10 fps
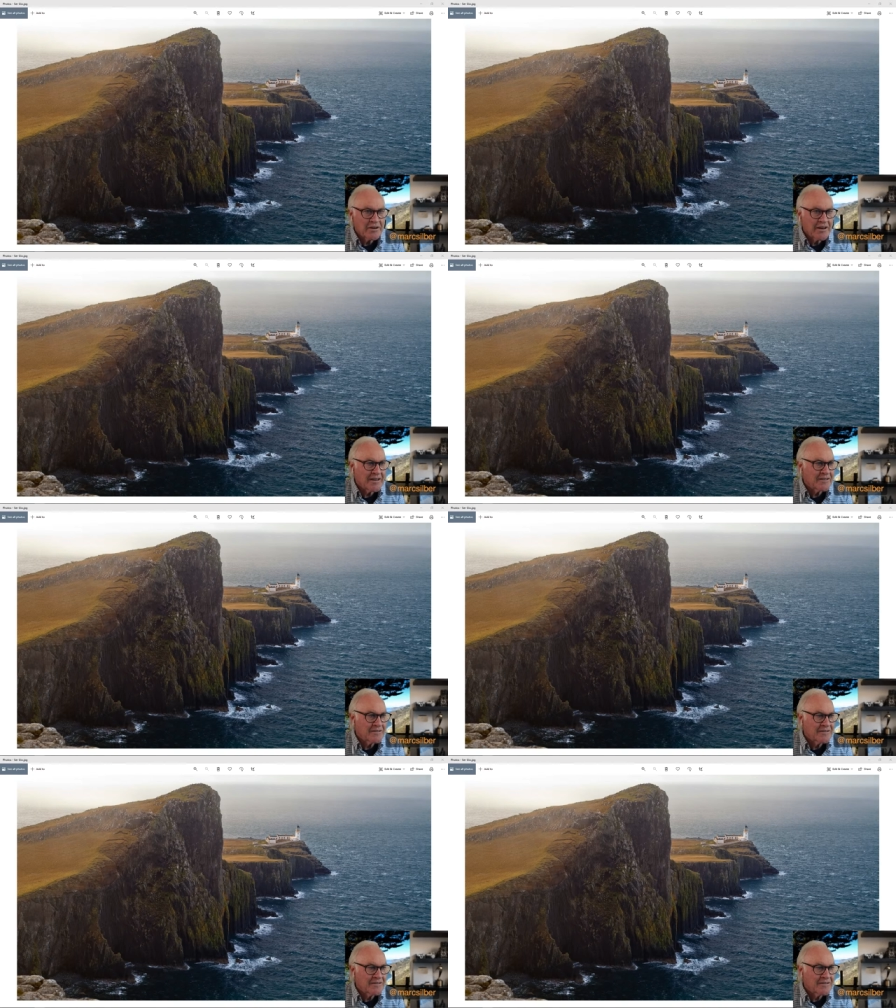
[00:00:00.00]
I
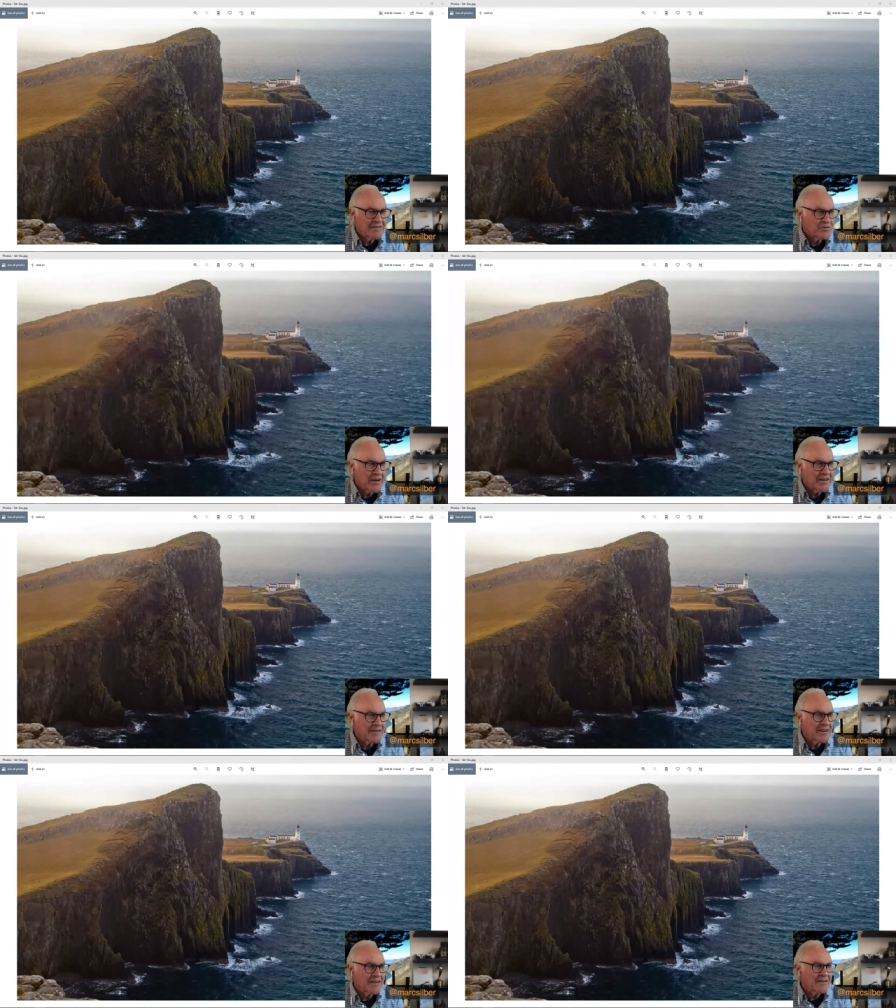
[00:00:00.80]
it's trial
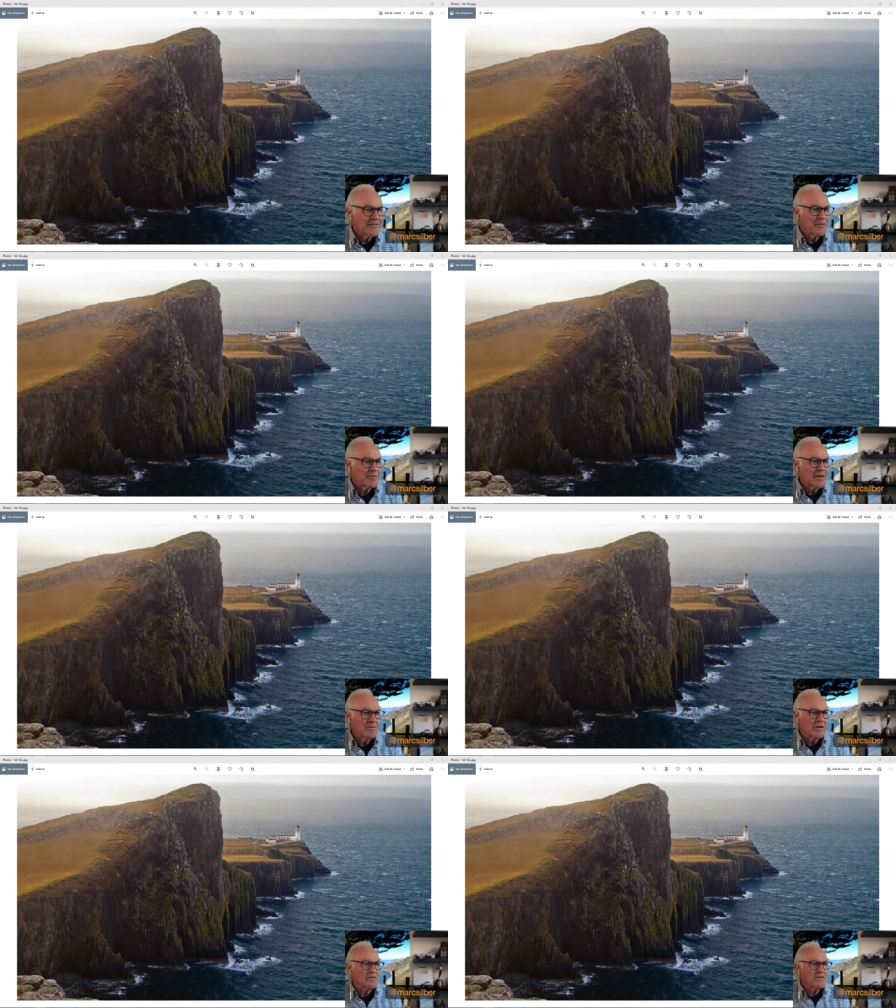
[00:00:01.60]
and error for me
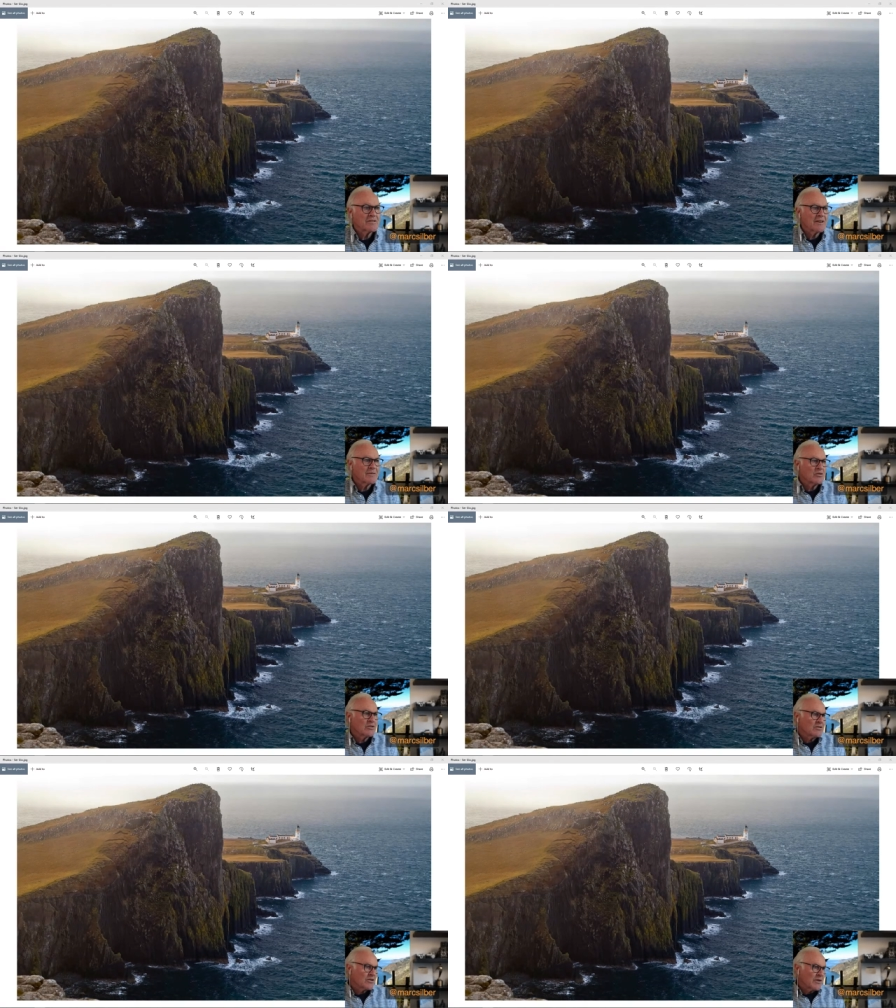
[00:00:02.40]
most of the time.
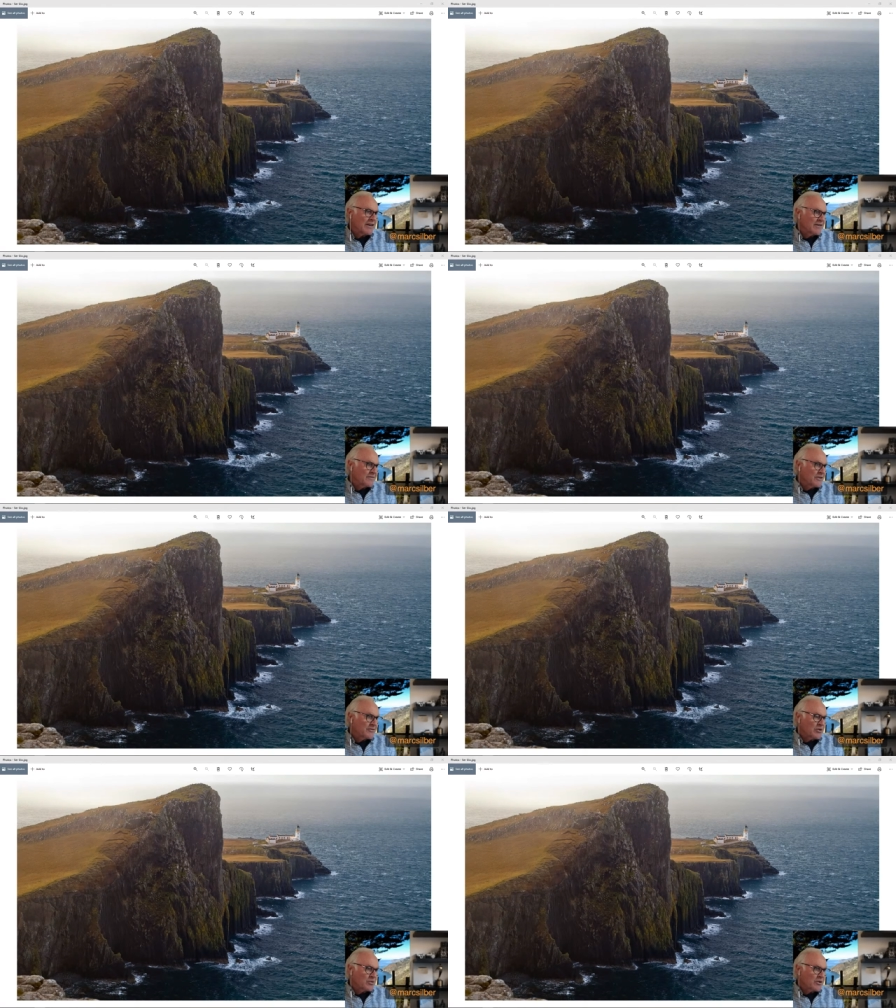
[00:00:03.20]
Does a gradient
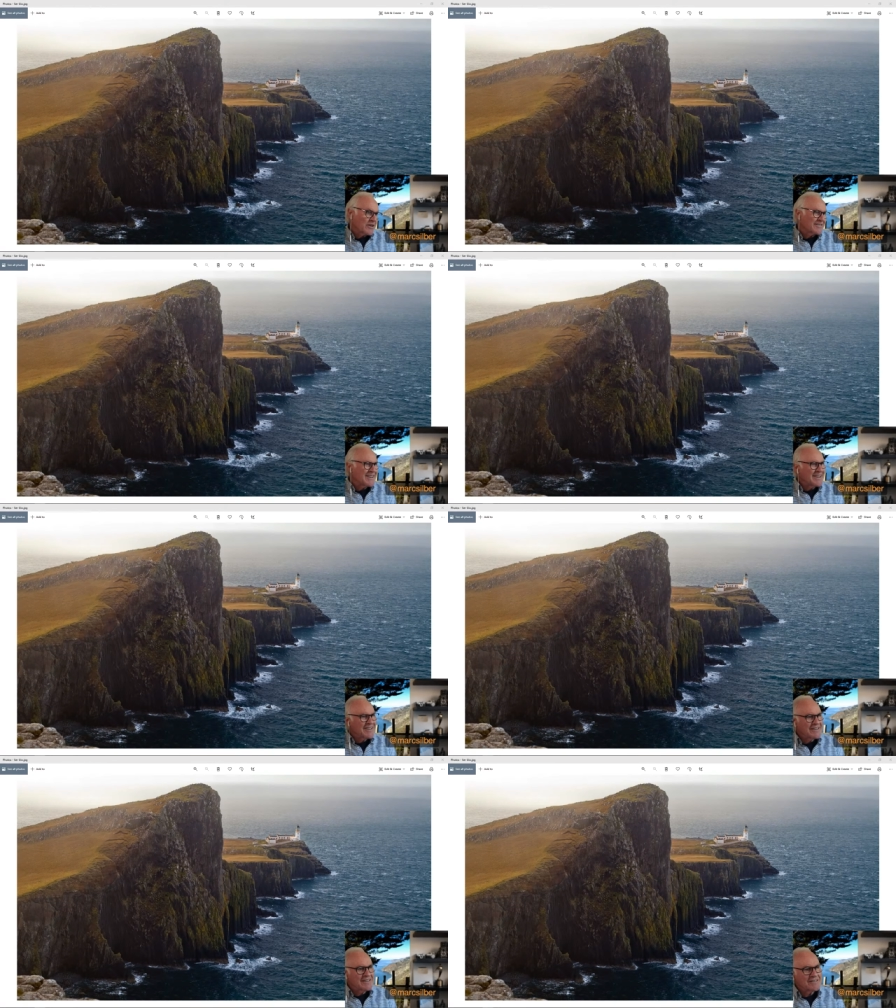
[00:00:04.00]
filter work?
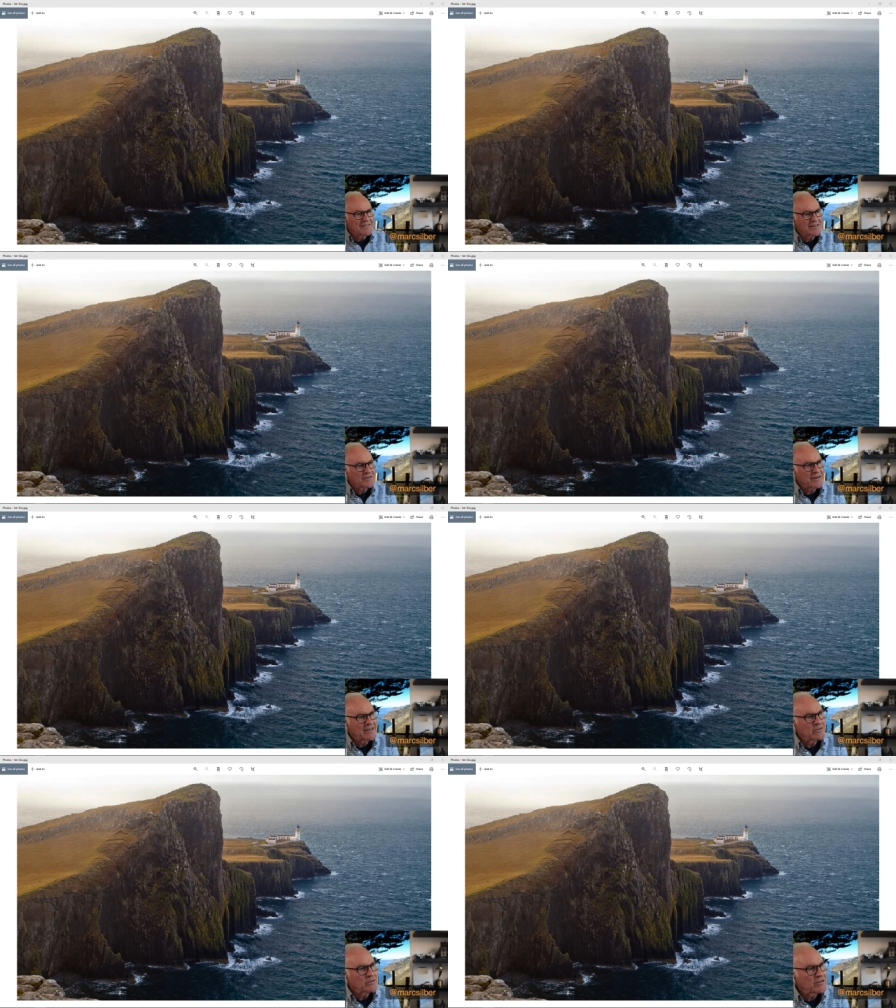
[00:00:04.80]
Nah, that didn't look right.